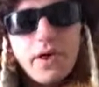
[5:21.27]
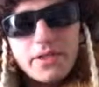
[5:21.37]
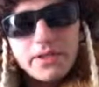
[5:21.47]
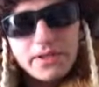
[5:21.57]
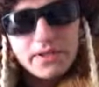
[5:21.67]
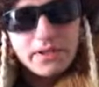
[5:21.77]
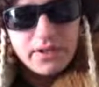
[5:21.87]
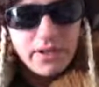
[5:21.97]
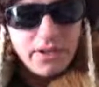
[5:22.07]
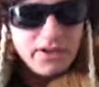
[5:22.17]
And
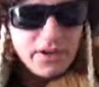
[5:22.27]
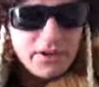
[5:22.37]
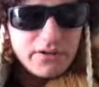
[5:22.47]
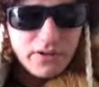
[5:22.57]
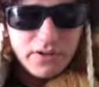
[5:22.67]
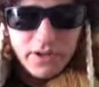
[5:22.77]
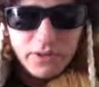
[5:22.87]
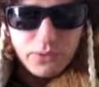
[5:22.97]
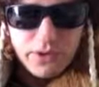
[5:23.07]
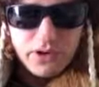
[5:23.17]
the indicator
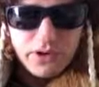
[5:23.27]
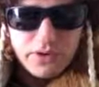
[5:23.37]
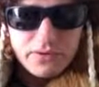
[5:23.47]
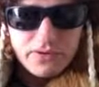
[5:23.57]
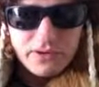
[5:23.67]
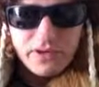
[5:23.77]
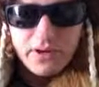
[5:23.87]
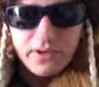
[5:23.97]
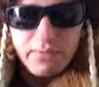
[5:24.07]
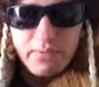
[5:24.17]
that we are using
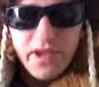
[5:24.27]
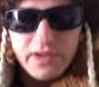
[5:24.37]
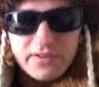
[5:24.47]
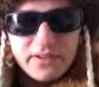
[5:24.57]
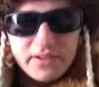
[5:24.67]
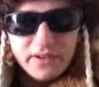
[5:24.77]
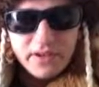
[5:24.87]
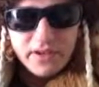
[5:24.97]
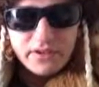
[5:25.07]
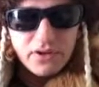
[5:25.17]
here, the MACD
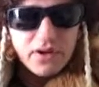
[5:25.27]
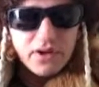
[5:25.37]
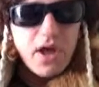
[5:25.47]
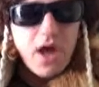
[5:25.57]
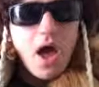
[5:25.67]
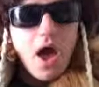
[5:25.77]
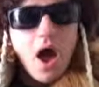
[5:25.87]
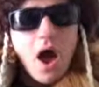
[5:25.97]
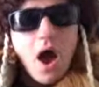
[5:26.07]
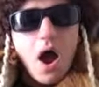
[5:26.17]
indicator,
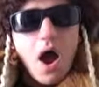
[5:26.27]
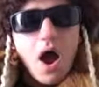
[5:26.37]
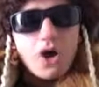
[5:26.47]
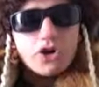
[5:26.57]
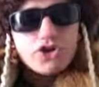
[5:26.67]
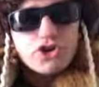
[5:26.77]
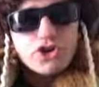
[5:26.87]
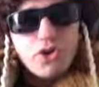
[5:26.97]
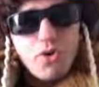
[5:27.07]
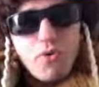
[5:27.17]

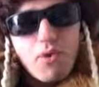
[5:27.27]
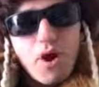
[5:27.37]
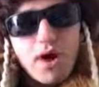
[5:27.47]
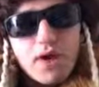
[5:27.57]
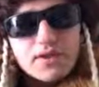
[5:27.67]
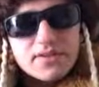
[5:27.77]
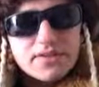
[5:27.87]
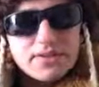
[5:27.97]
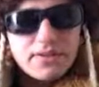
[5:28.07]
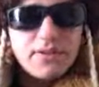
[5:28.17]
show
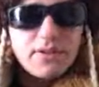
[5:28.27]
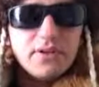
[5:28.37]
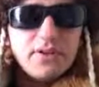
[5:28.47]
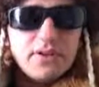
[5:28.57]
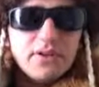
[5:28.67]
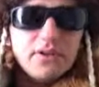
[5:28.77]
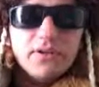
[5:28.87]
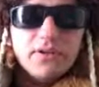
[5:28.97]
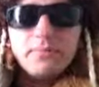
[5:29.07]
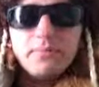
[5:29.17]
us
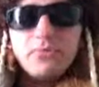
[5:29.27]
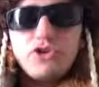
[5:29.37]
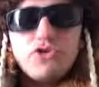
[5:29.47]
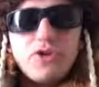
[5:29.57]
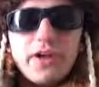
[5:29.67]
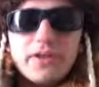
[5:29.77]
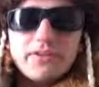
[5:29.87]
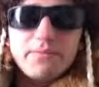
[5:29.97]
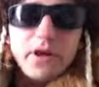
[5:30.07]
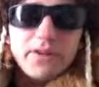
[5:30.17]
the
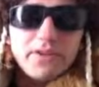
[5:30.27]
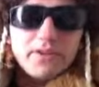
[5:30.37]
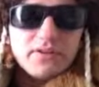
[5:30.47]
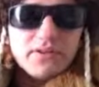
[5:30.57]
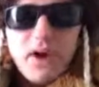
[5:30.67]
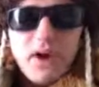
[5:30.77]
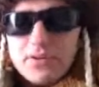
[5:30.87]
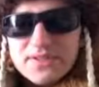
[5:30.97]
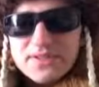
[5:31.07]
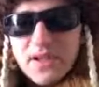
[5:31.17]
trend, but the
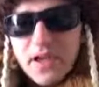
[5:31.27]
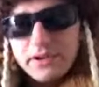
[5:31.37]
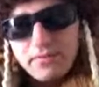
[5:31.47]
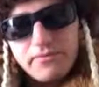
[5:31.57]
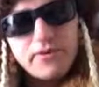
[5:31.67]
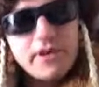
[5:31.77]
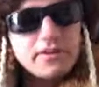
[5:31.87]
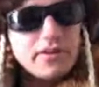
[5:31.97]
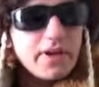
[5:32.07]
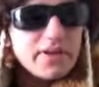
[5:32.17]
downside of
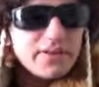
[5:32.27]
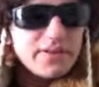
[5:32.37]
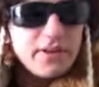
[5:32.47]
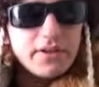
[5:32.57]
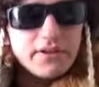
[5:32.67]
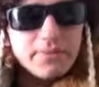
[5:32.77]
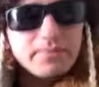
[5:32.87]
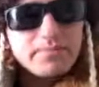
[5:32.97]
it is that